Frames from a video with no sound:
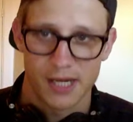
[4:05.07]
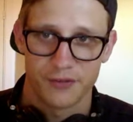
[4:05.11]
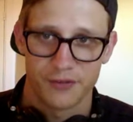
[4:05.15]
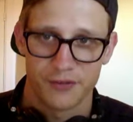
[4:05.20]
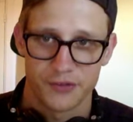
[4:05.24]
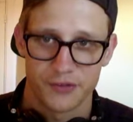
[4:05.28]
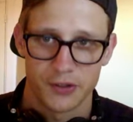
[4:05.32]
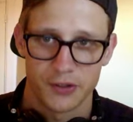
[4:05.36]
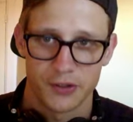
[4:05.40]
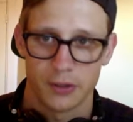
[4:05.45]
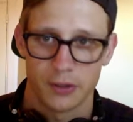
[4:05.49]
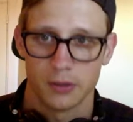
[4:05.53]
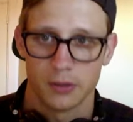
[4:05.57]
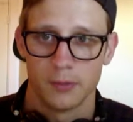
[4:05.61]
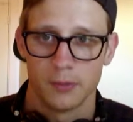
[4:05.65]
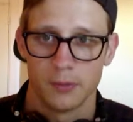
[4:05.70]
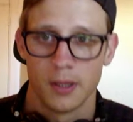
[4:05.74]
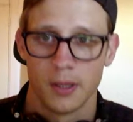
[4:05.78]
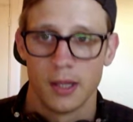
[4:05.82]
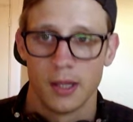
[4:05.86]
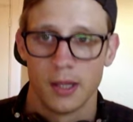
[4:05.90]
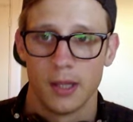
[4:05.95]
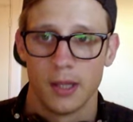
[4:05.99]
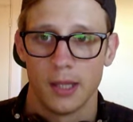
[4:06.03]
So
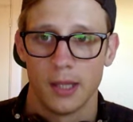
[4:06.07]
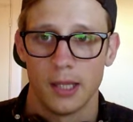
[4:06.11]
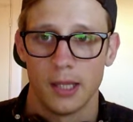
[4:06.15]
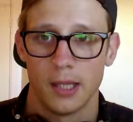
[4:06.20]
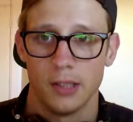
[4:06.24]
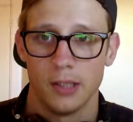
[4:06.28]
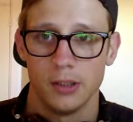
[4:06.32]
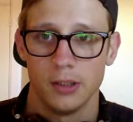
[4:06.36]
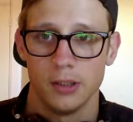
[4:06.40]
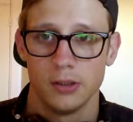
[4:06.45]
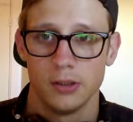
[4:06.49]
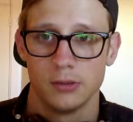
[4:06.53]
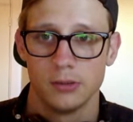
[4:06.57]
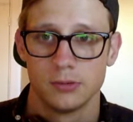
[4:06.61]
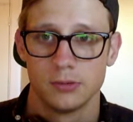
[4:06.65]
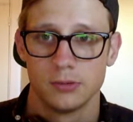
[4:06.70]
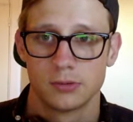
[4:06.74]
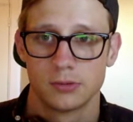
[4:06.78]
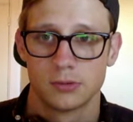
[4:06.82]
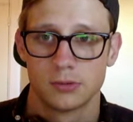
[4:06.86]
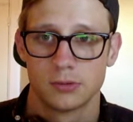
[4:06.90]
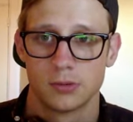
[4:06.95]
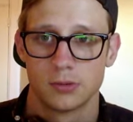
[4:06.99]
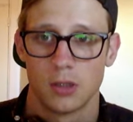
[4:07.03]
hello
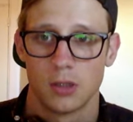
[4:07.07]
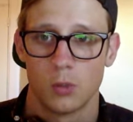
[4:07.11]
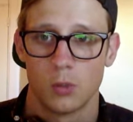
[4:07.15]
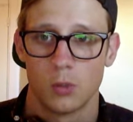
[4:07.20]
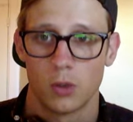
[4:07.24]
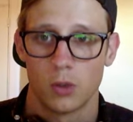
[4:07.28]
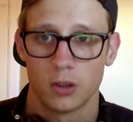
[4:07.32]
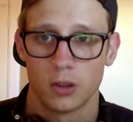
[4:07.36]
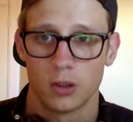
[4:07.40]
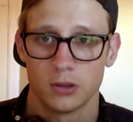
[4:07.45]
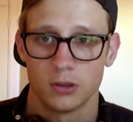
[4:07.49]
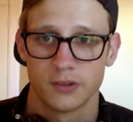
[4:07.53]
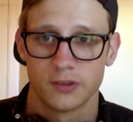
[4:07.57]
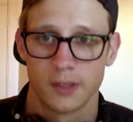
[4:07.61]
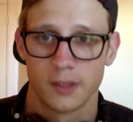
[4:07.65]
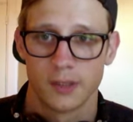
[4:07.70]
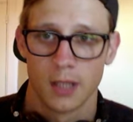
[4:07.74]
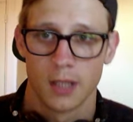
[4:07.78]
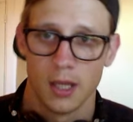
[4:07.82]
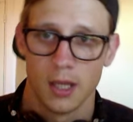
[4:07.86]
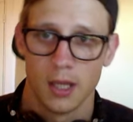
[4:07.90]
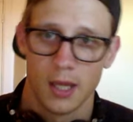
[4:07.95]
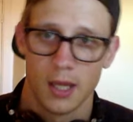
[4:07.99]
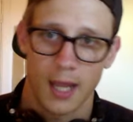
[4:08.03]
world,
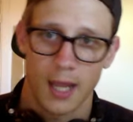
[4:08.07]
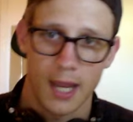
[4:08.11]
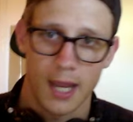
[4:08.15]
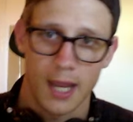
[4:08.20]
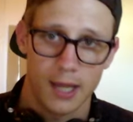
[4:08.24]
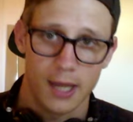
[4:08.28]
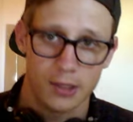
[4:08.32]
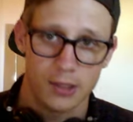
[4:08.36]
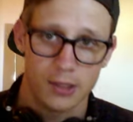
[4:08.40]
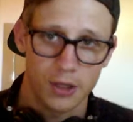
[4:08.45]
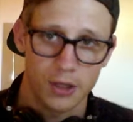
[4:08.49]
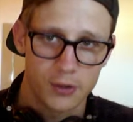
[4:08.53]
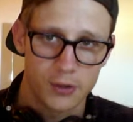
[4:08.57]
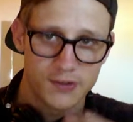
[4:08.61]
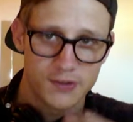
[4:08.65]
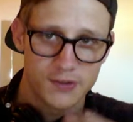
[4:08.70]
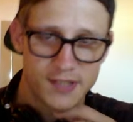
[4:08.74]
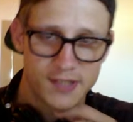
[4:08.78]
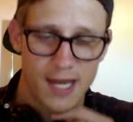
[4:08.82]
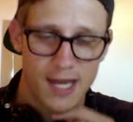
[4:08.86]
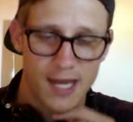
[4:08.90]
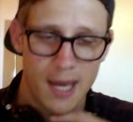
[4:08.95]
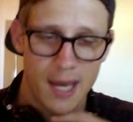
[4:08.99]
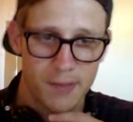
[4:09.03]
and you use
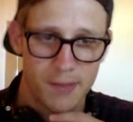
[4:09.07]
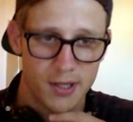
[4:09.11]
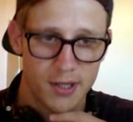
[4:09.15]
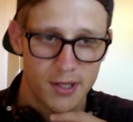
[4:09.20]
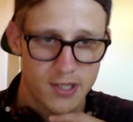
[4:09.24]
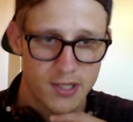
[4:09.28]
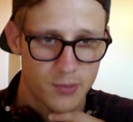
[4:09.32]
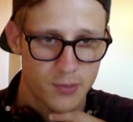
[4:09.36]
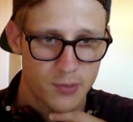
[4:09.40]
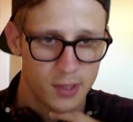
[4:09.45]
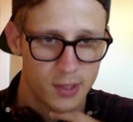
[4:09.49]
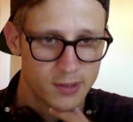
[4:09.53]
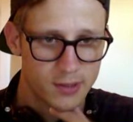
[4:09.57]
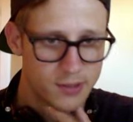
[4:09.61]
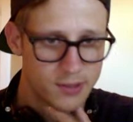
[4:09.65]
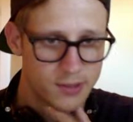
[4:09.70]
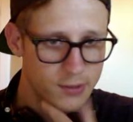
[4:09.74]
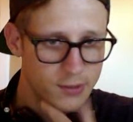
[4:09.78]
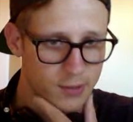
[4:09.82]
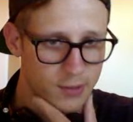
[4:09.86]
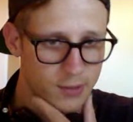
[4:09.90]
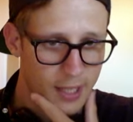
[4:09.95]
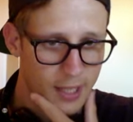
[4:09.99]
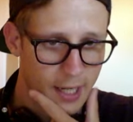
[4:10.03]
tab here as well to
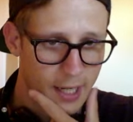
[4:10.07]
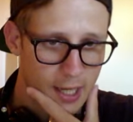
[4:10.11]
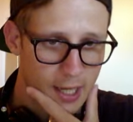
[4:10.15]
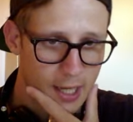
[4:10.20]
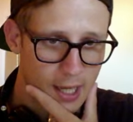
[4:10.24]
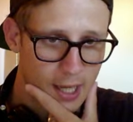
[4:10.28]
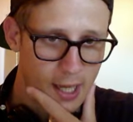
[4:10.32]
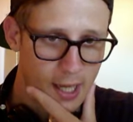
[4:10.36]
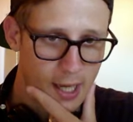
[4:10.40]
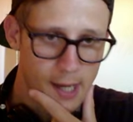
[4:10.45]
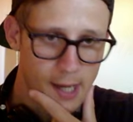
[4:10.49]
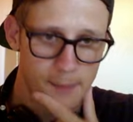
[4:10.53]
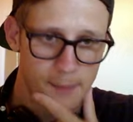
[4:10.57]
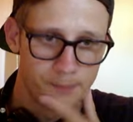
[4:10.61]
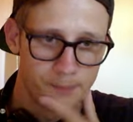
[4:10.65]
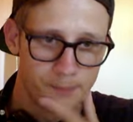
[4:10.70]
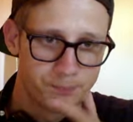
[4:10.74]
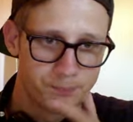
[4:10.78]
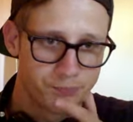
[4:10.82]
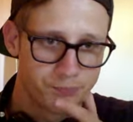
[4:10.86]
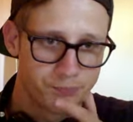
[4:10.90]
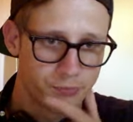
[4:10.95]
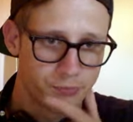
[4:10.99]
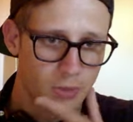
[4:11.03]
like
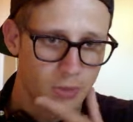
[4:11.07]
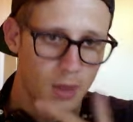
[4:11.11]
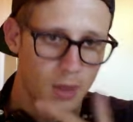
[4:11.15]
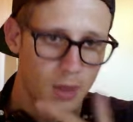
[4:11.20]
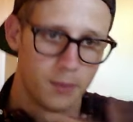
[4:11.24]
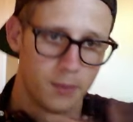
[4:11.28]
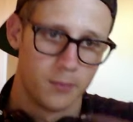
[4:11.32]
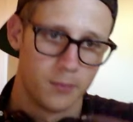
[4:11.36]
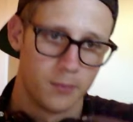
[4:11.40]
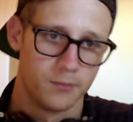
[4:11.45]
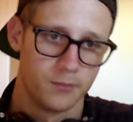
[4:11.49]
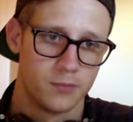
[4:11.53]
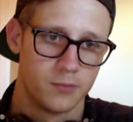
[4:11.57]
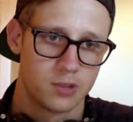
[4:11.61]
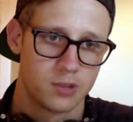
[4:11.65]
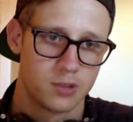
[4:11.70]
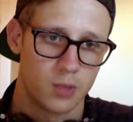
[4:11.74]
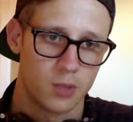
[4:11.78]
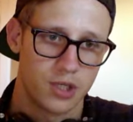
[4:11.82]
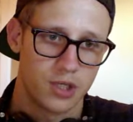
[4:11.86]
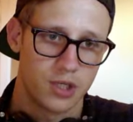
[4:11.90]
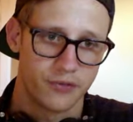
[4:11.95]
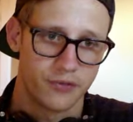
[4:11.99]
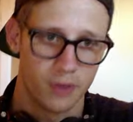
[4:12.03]

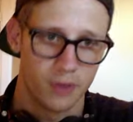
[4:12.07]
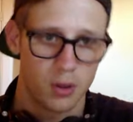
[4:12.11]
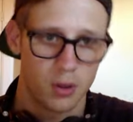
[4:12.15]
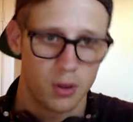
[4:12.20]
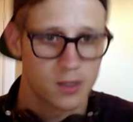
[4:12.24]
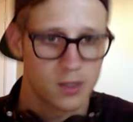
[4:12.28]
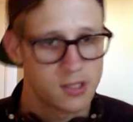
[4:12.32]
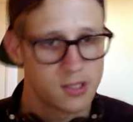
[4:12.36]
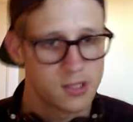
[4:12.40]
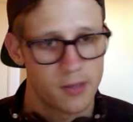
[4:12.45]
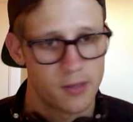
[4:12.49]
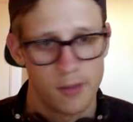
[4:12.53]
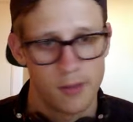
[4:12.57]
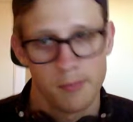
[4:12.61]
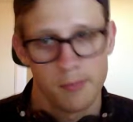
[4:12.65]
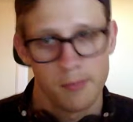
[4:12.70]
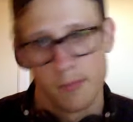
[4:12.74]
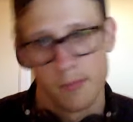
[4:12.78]
switch focus on them.